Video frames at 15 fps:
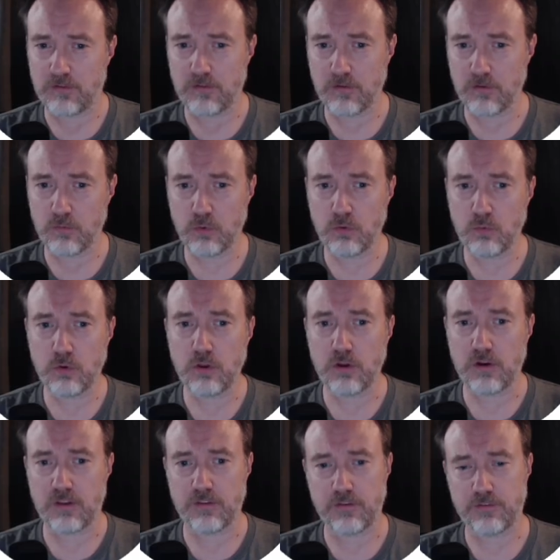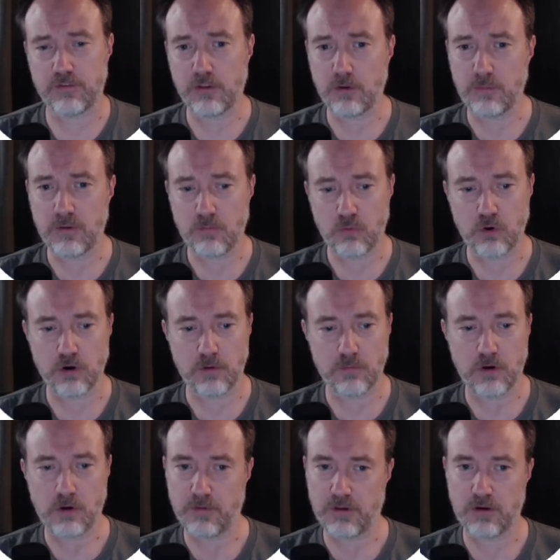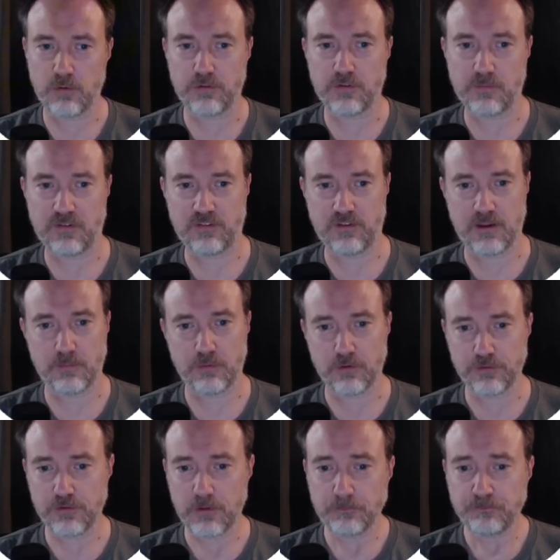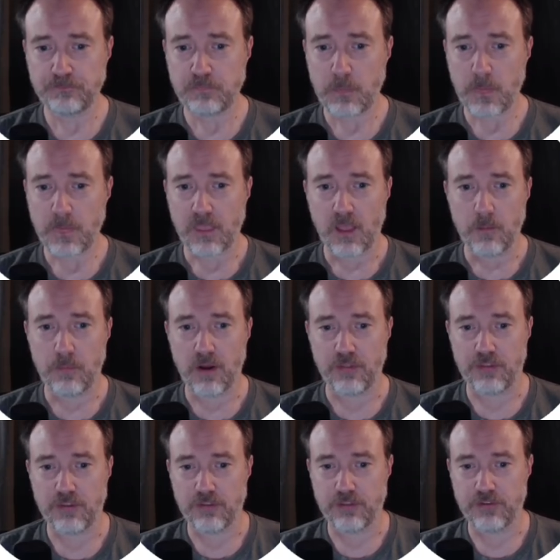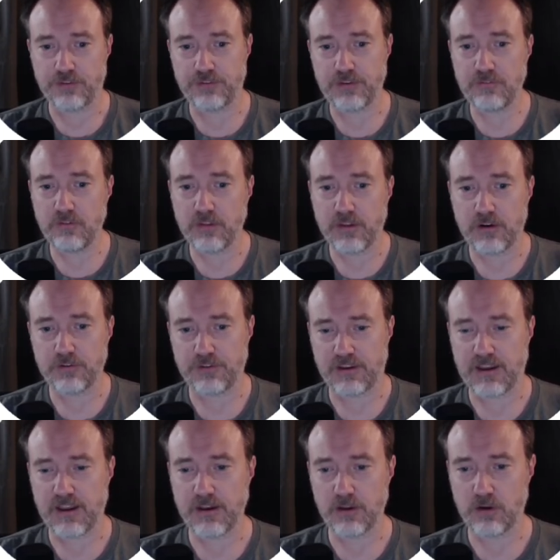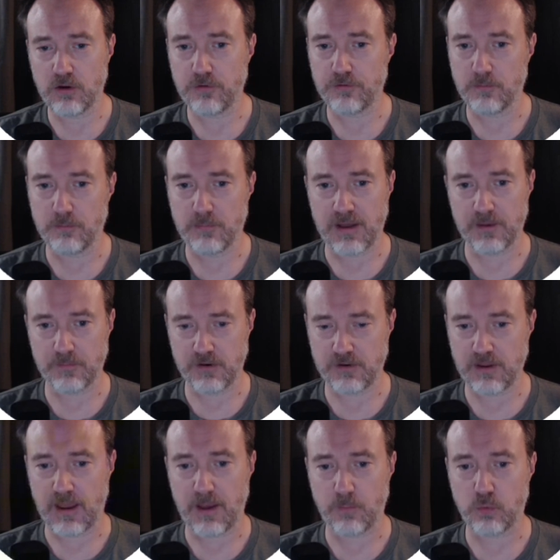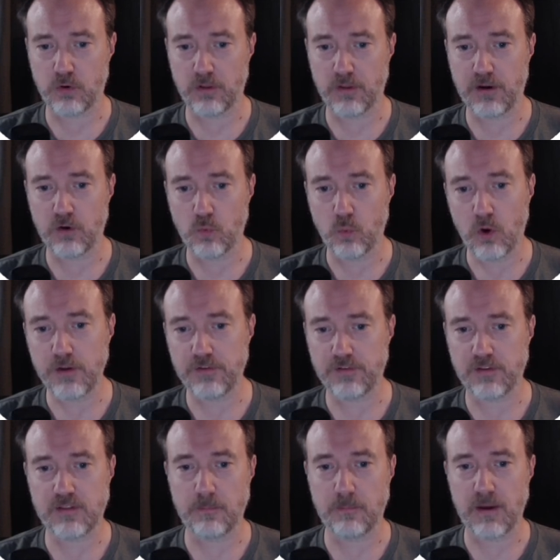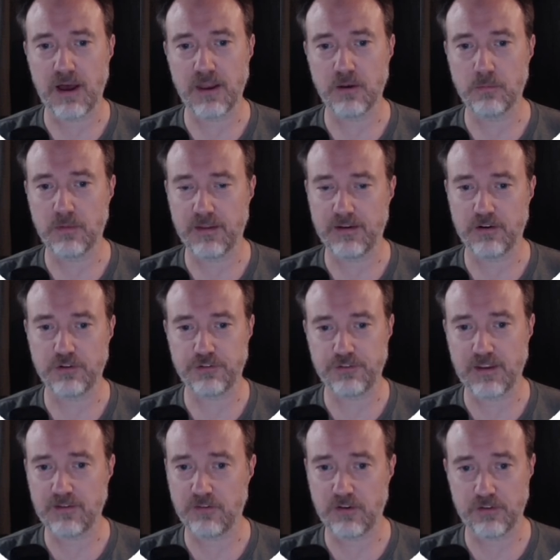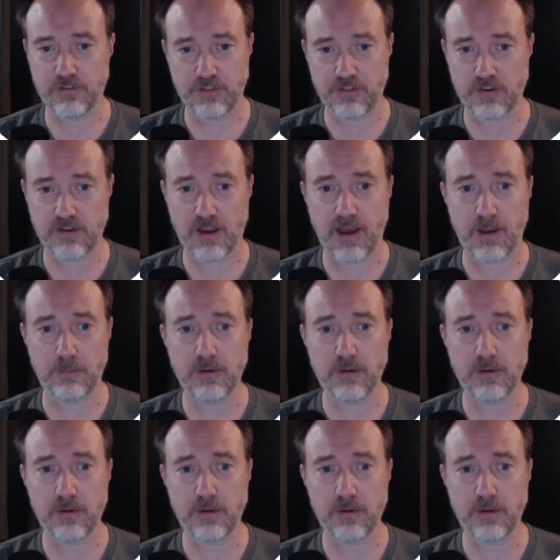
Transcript: we'll look at this a little bit more in a moment here with some examples. But the seven layers, they kind of go from bottom to top, where layer one is at the bottom, layer seven is at the top.